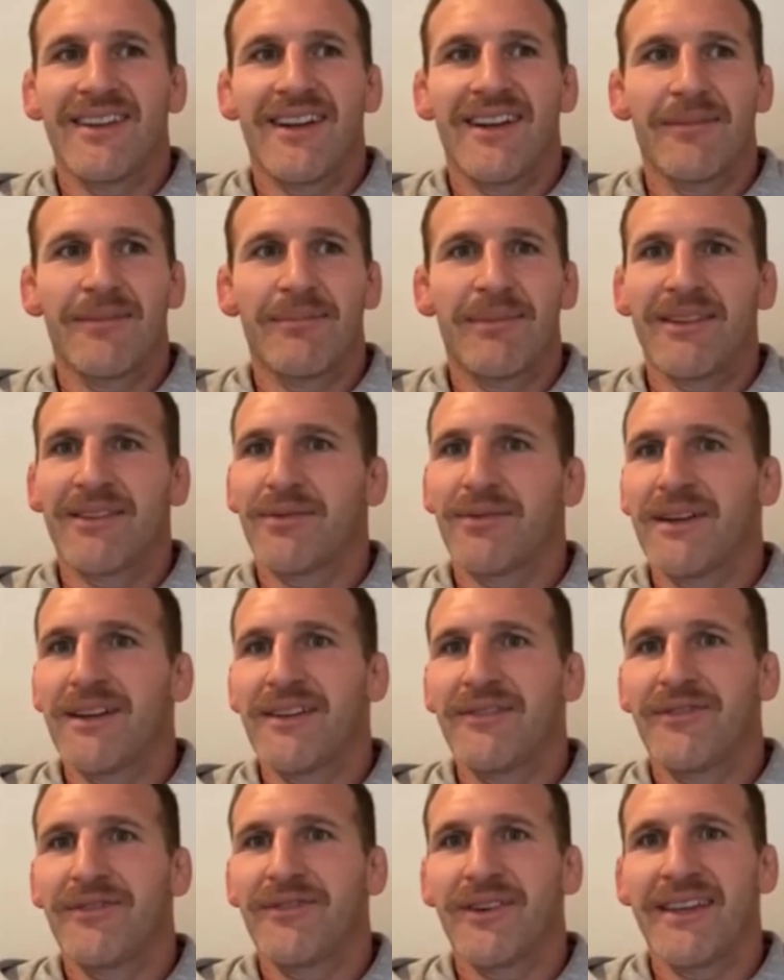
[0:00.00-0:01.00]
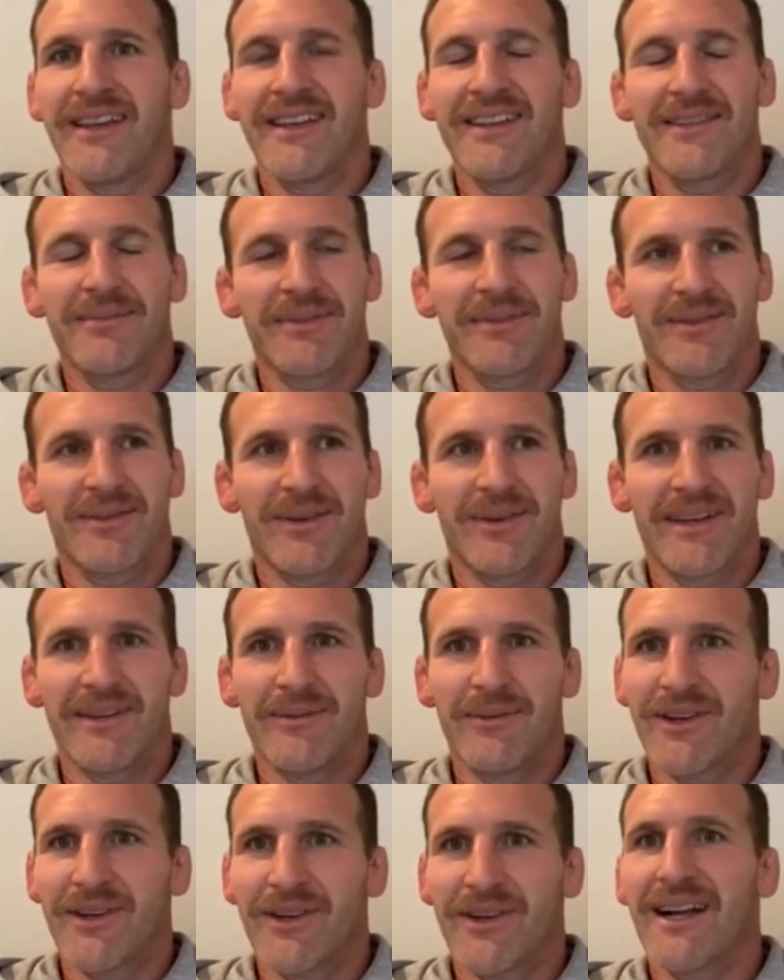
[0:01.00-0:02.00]
It's been 24 years between
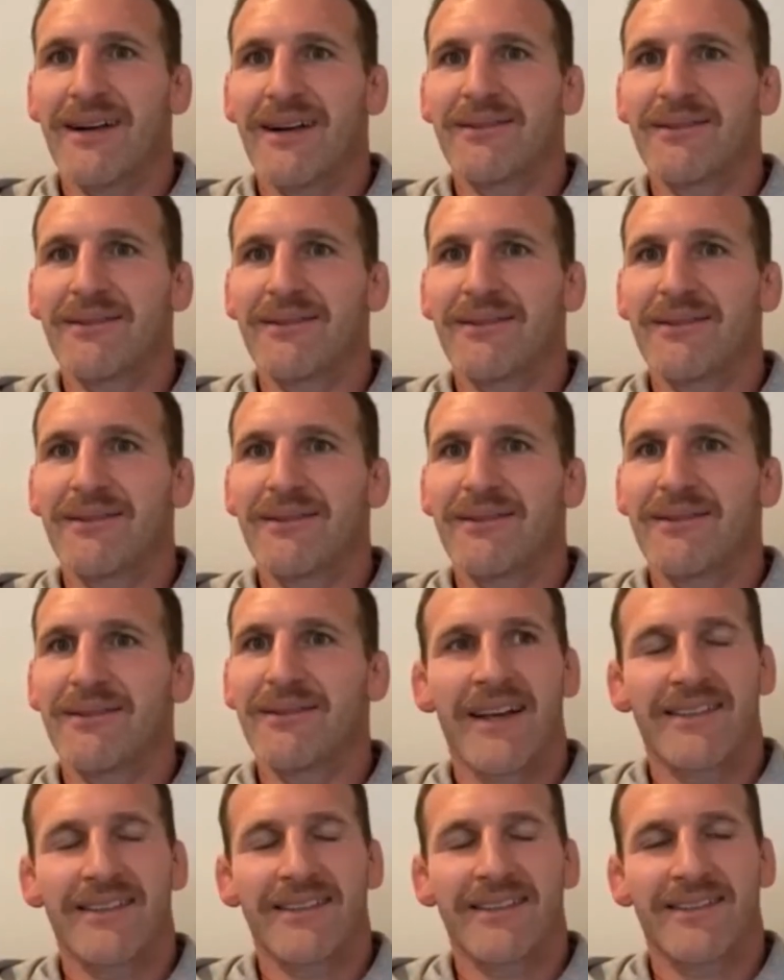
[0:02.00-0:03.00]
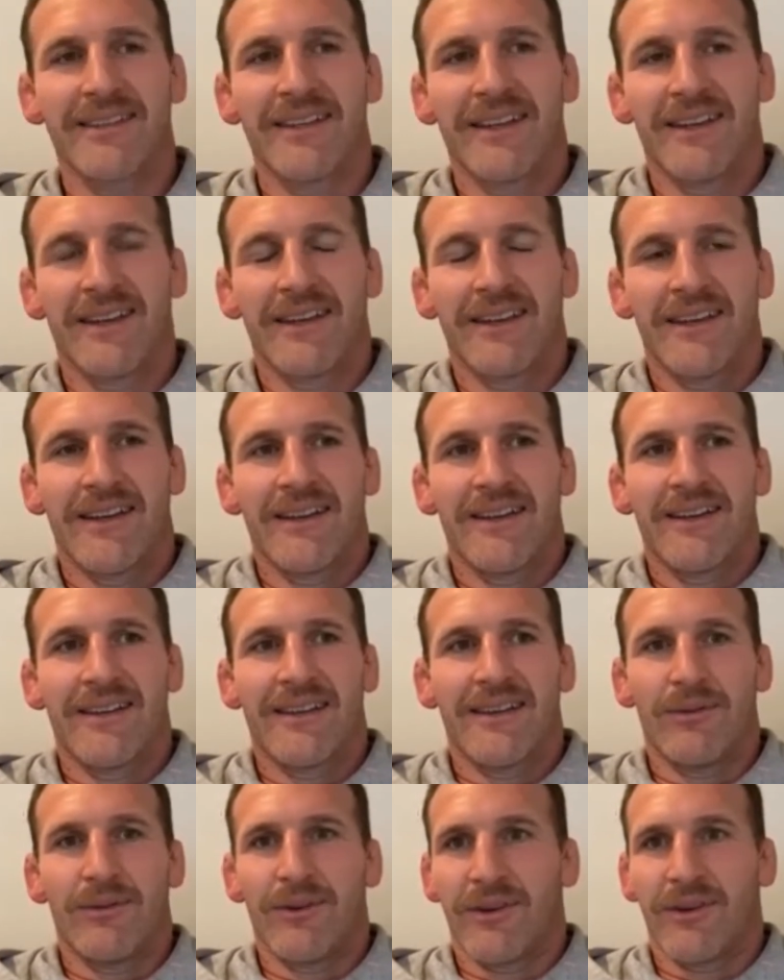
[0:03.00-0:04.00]
World Cups for the All Blacks.
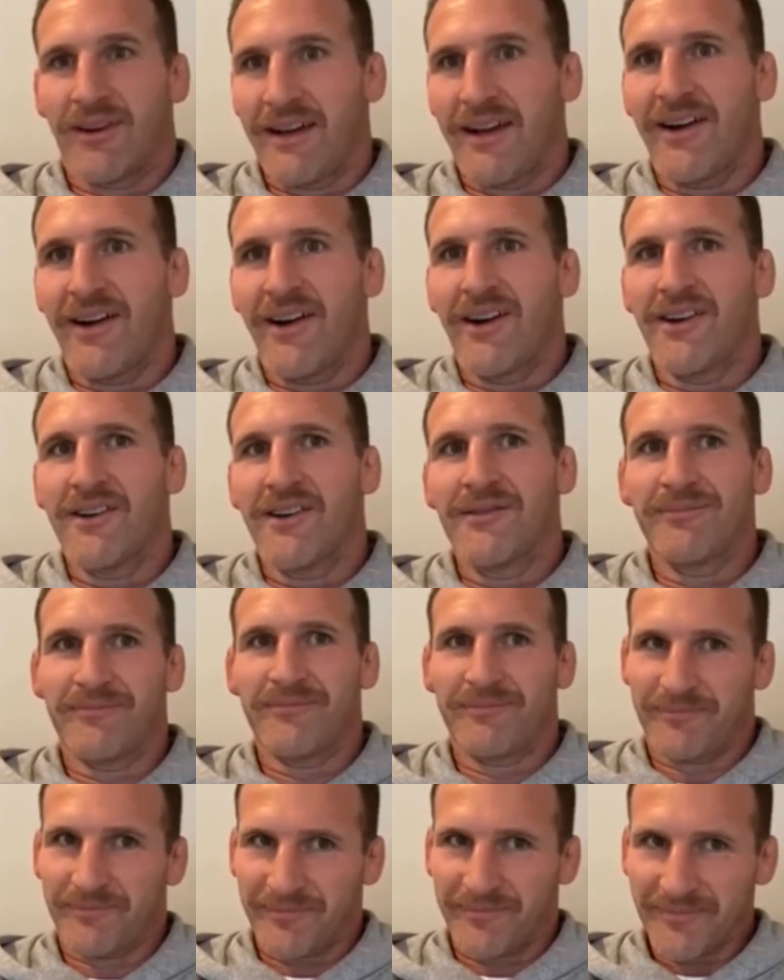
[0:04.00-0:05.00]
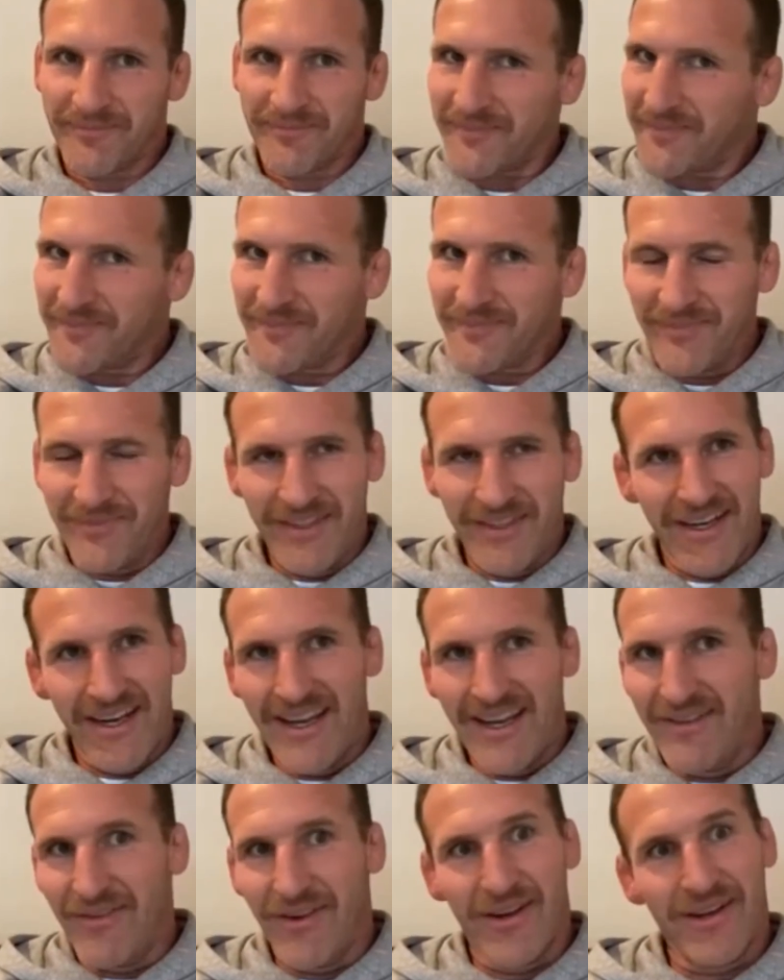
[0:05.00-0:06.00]
We're at home.
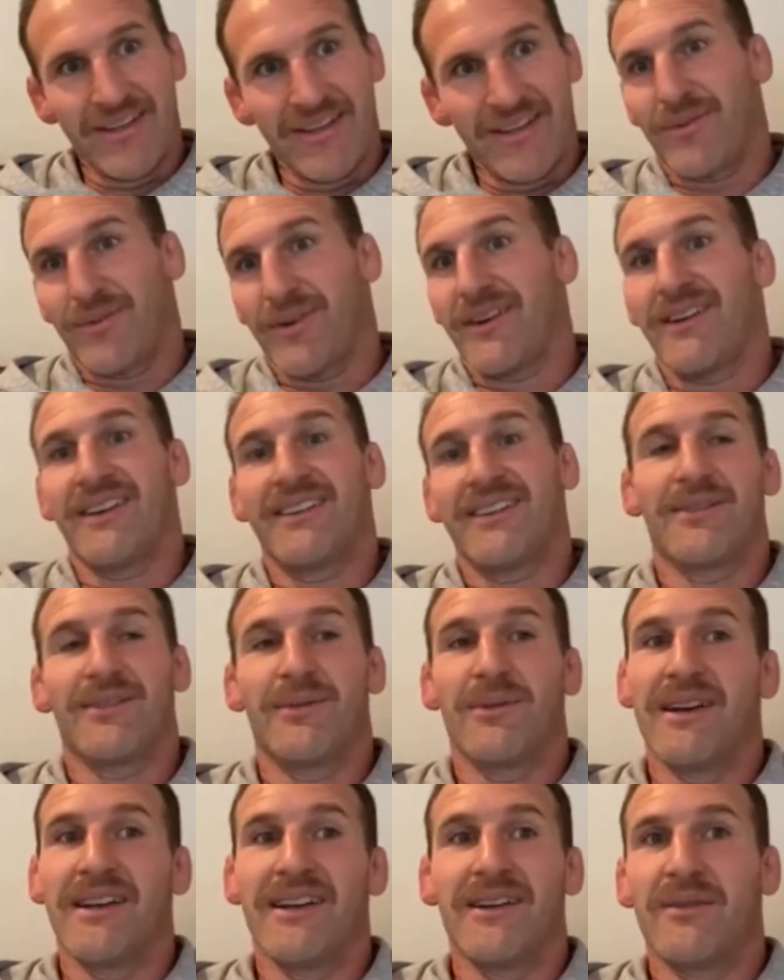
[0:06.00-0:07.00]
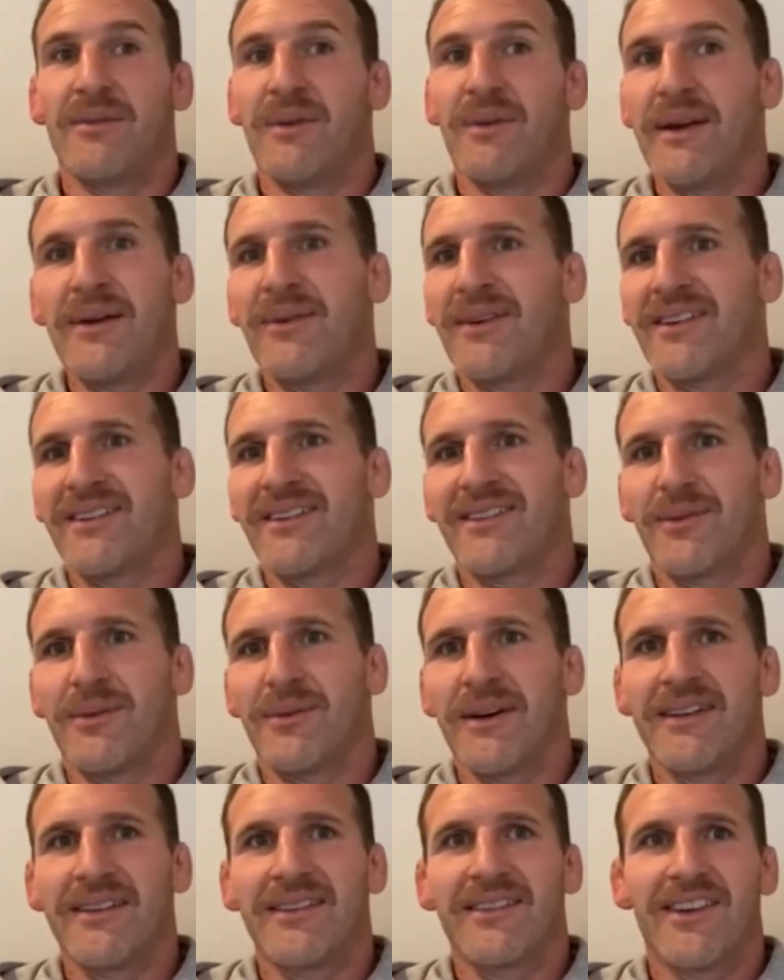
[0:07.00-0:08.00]
Everyone just wanted us to win, and we wanted to
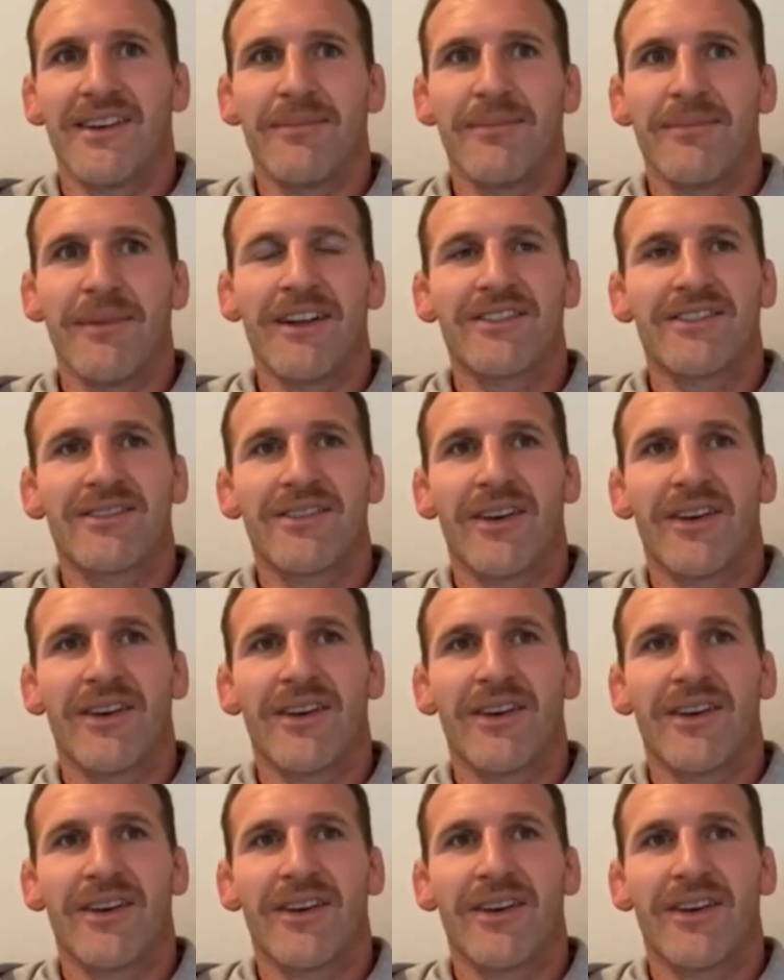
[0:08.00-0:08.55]
win so much.